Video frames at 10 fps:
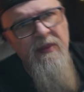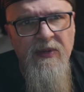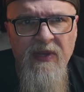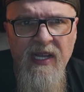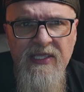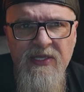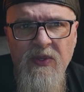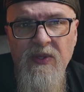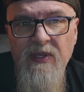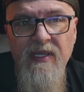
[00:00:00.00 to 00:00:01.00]
Provide
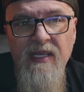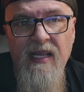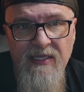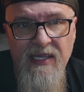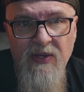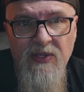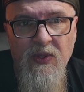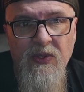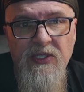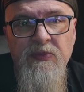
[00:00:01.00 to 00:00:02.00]

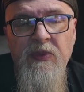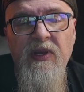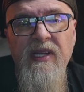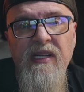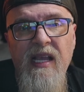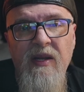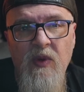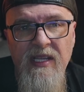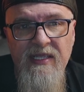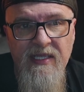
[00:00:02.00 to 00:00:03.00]
territorial spirit and
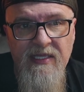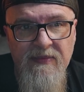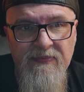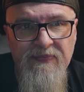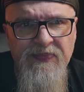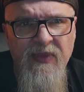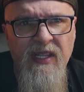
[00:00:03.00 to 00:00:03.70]
racism. The